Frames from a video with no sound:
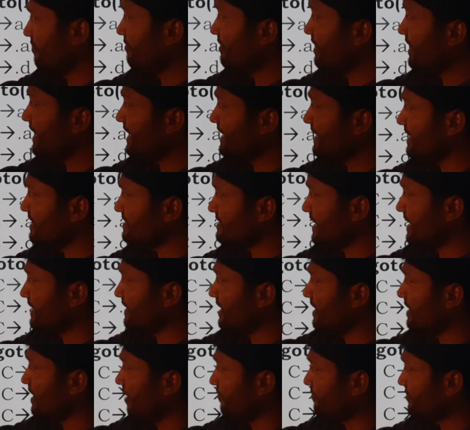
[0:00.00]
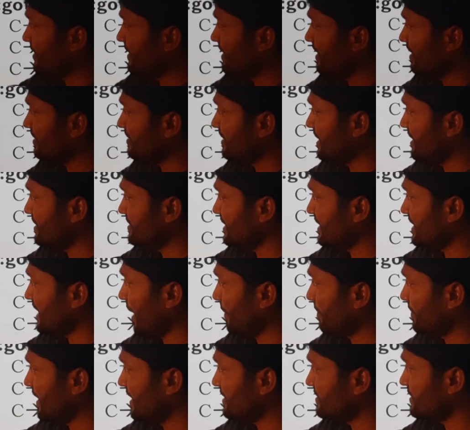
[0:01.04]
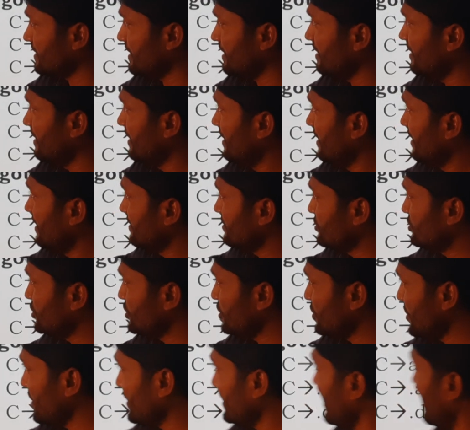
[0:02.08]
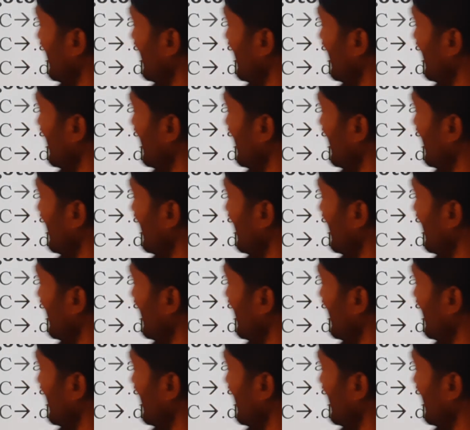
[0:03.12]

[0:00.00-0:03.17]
where it is ended after that there is a capital C. 0